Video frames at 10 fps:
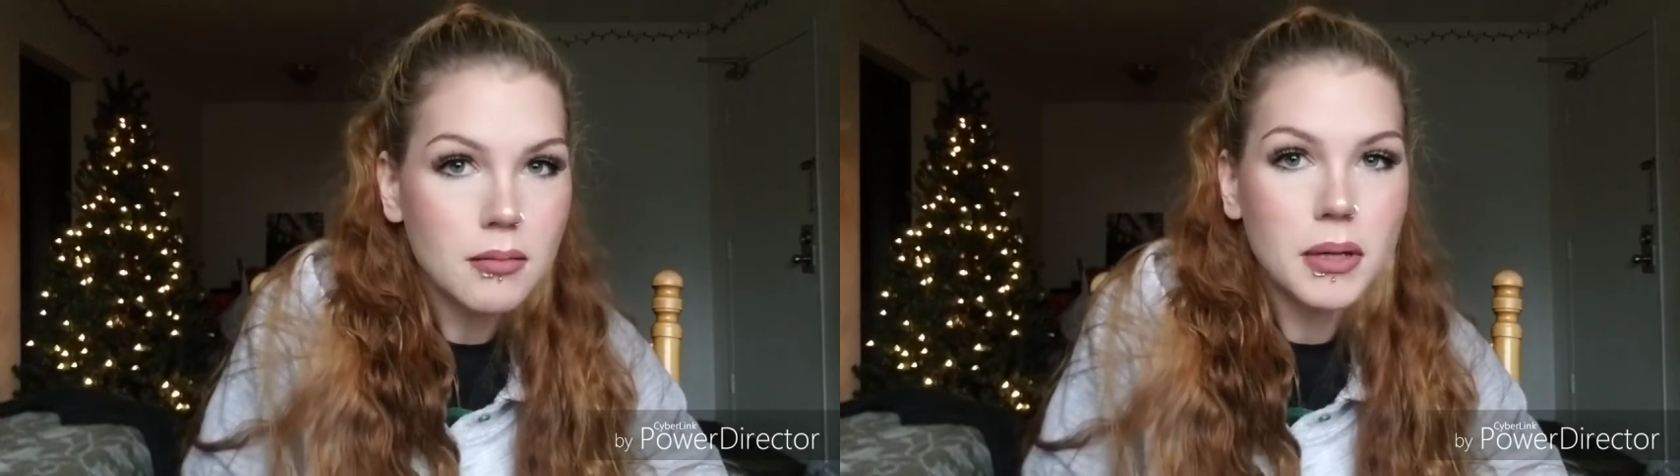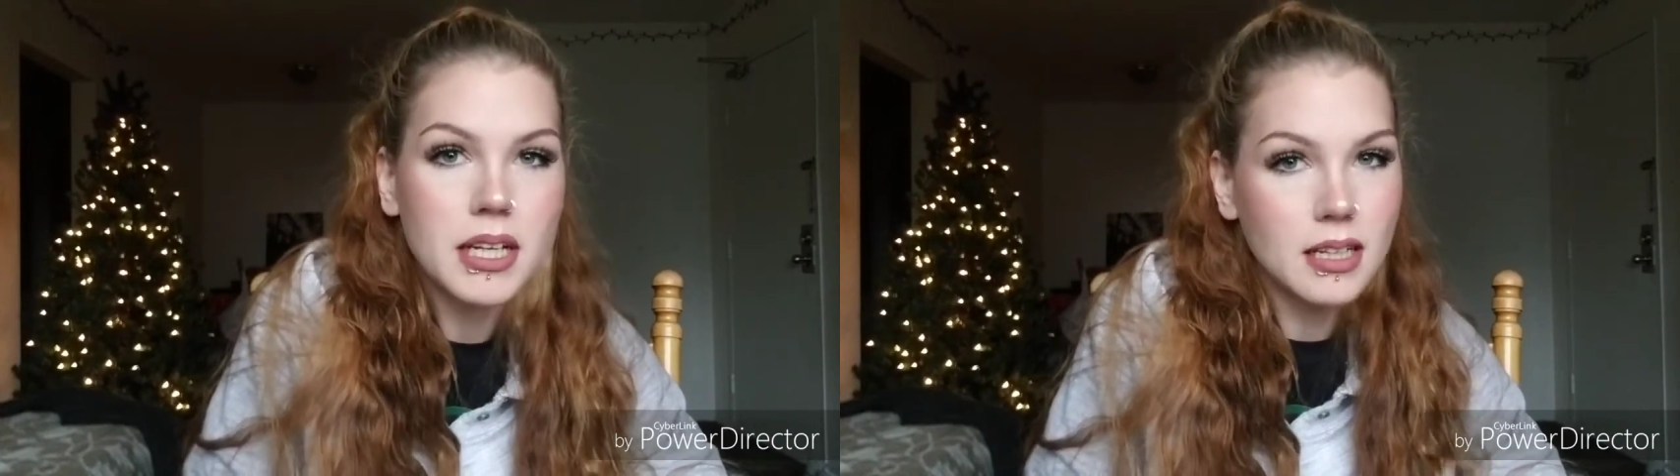
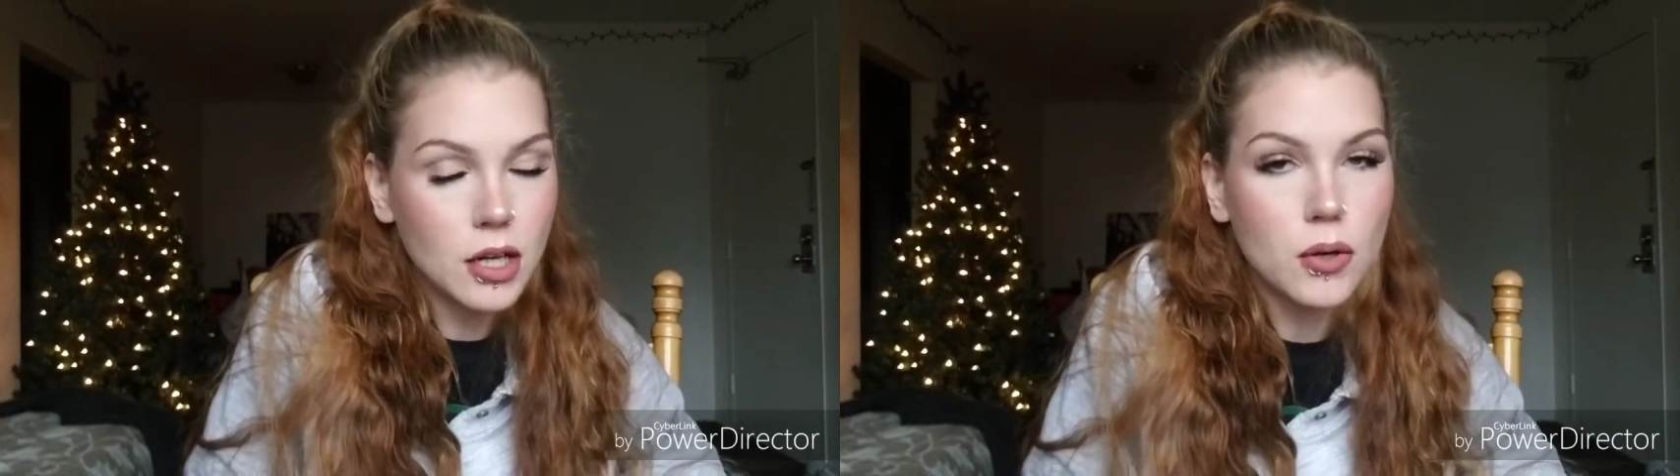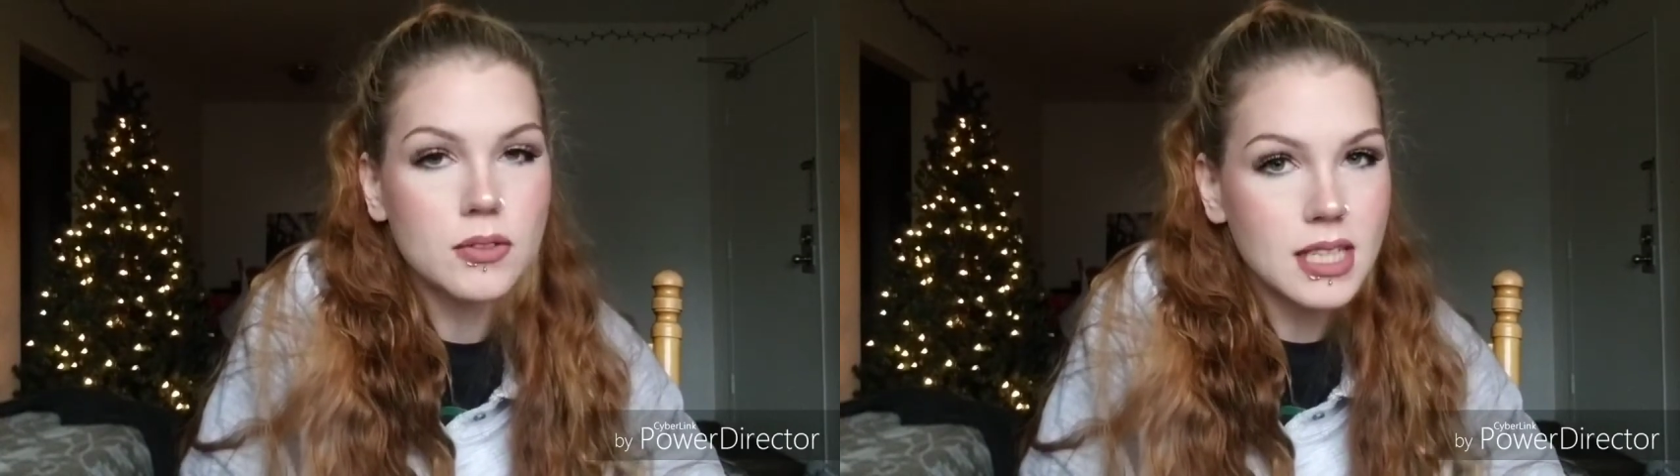but it
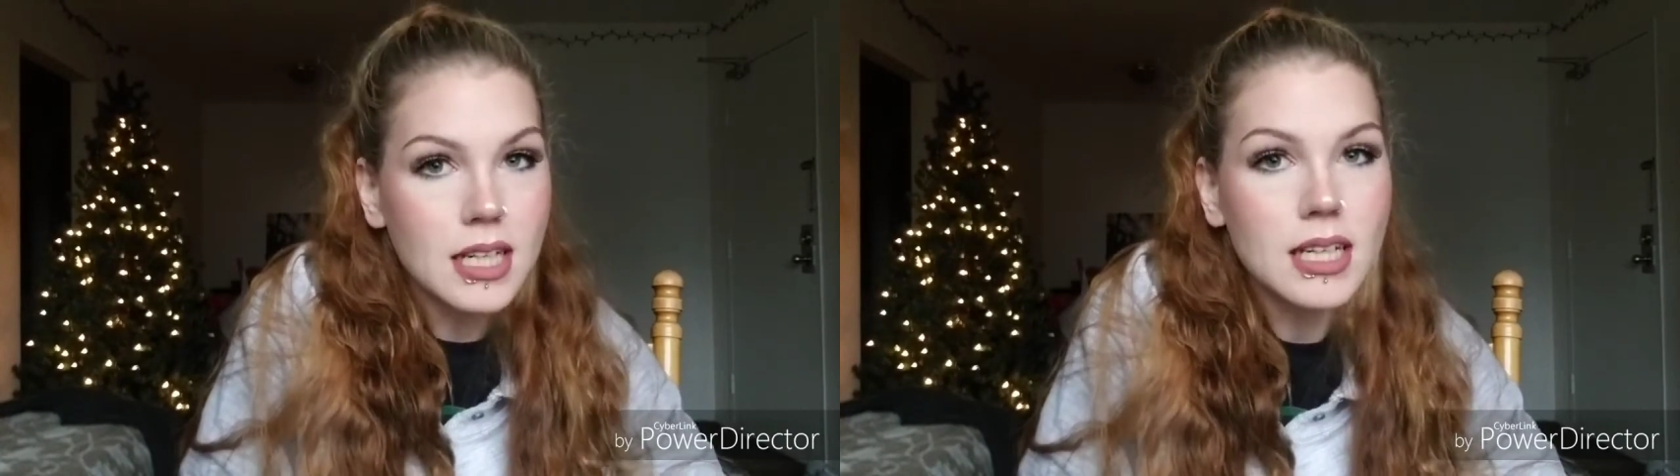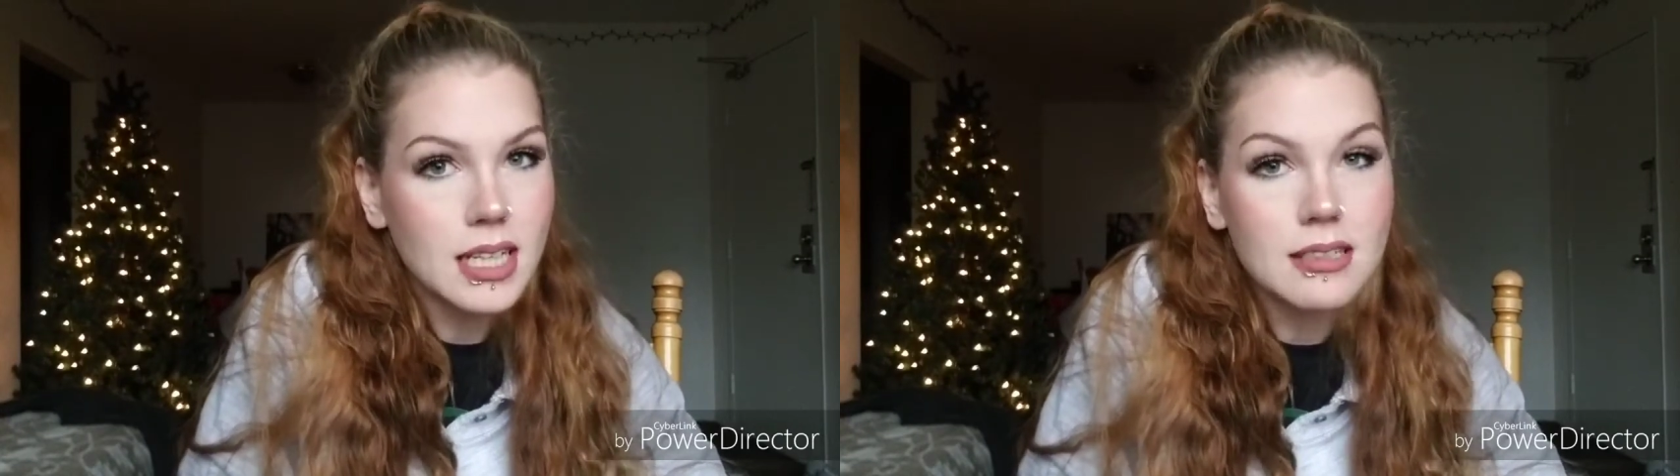knows that
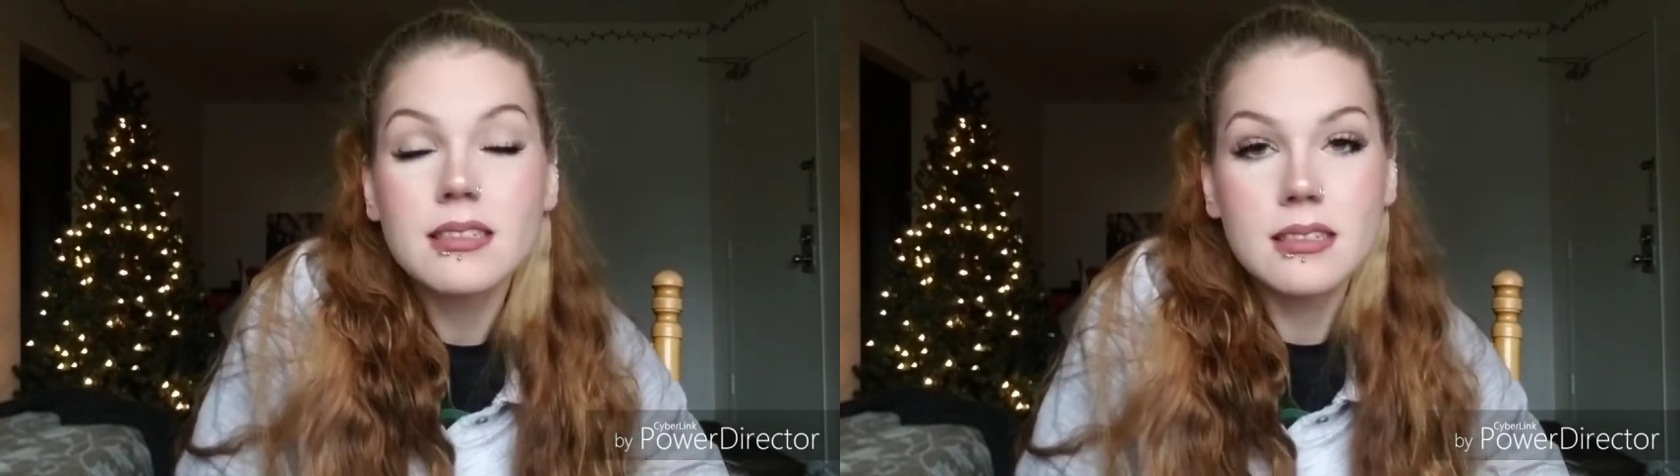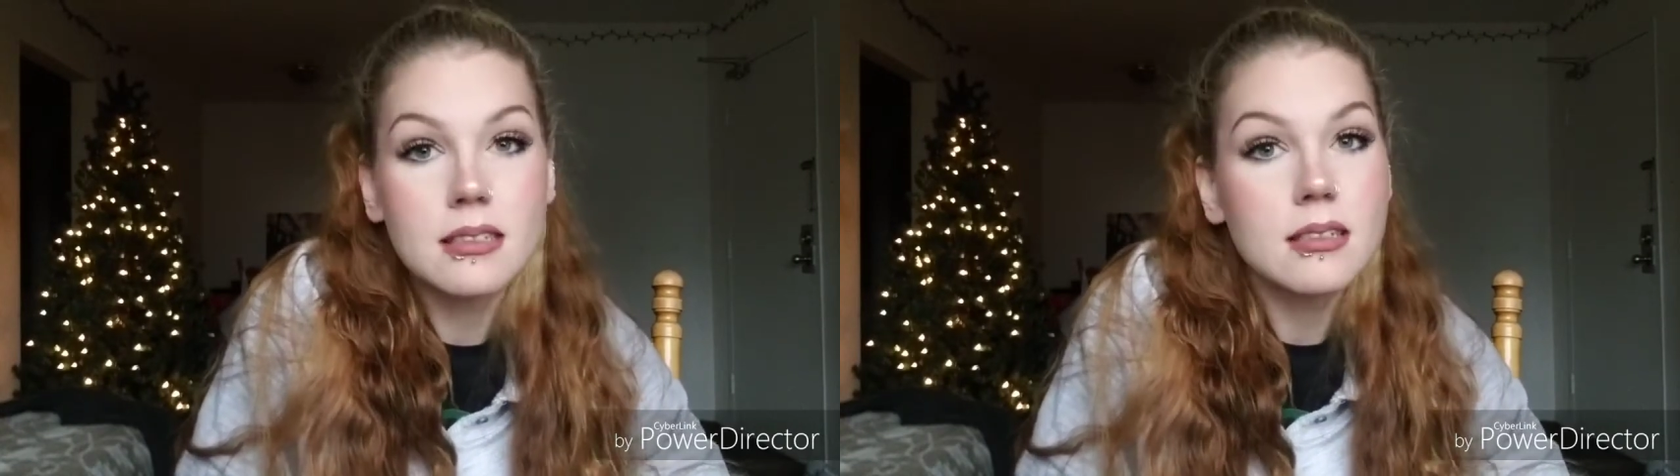it needs